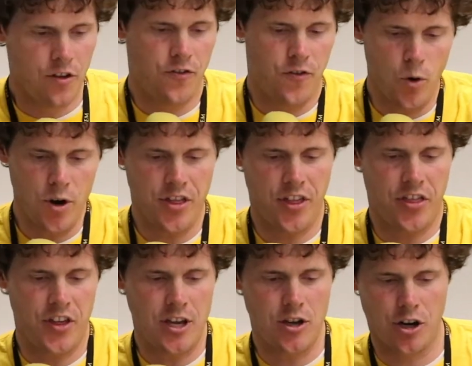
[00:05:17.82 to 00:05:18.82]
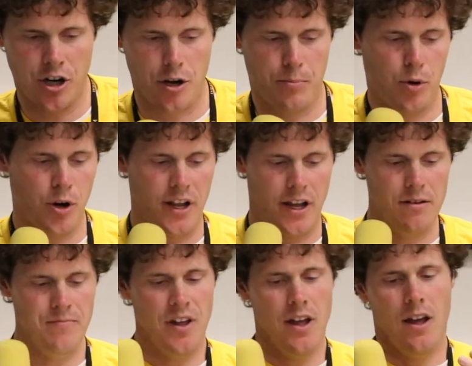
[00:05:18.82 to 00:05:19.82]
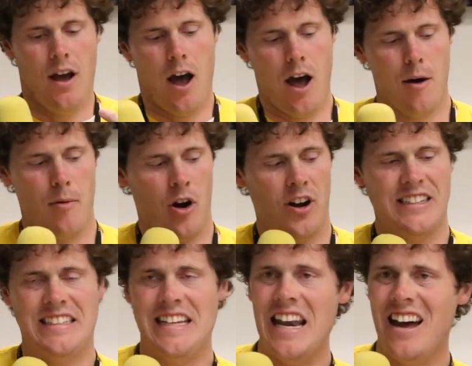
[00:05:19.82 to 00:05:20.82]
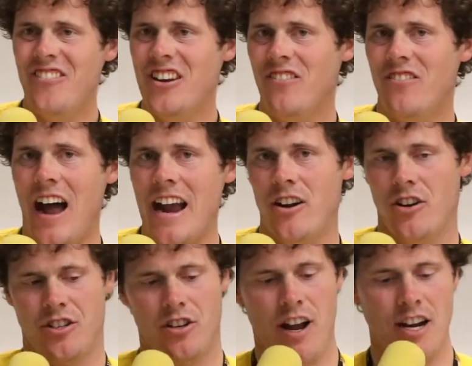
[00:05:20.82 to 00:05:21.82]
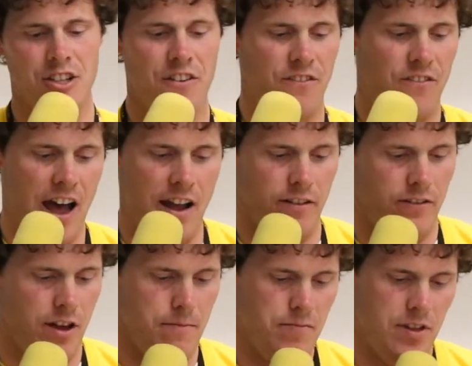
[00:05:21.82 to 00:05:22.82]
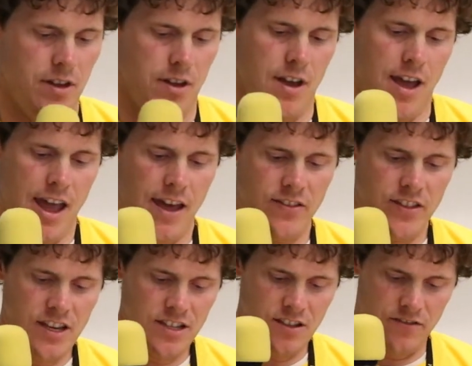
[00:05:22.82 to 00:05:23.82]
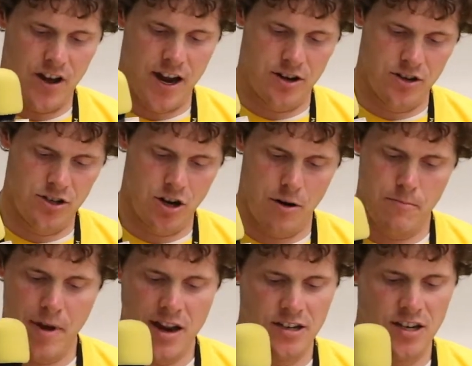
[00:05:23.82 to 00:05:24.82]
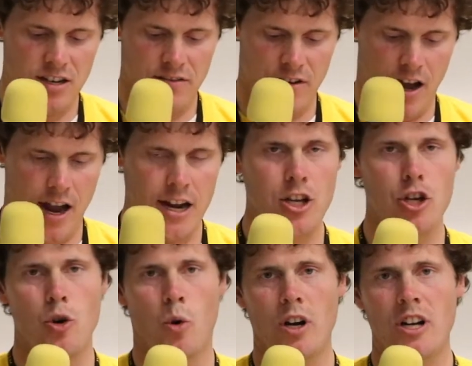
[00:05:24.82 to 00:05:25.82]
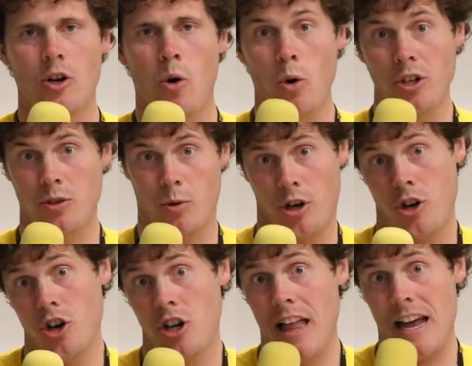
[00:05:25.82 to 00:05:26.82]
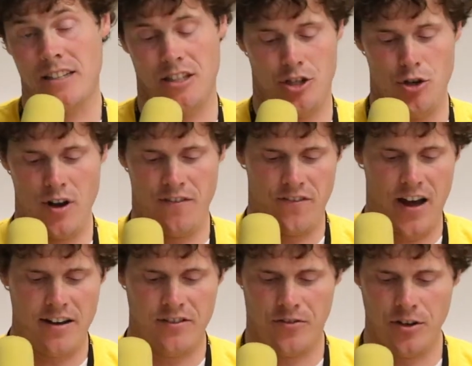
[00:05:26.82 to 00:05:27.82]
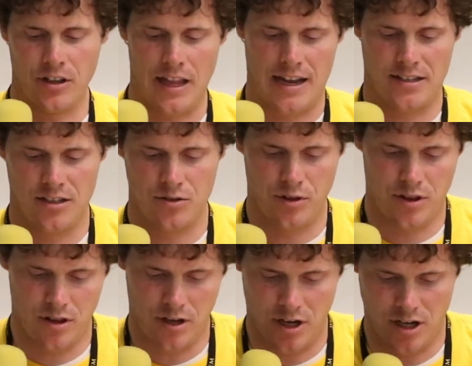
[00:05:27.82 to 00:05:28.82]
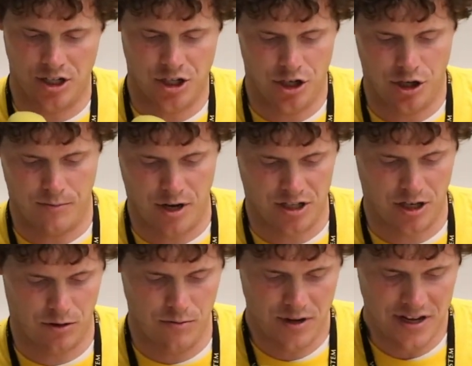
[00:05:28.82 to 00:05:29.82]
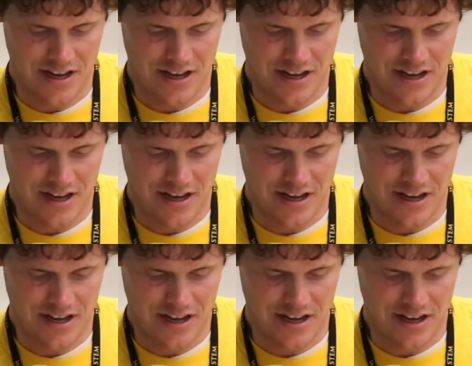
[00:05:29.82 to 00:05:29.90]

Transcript: fourth thing you're going to put in are a set of dividers. There are actually 5 of them. And these dividers are meant to divide your coursework or your classes. You have 5 different classes in addition to your Mustang room.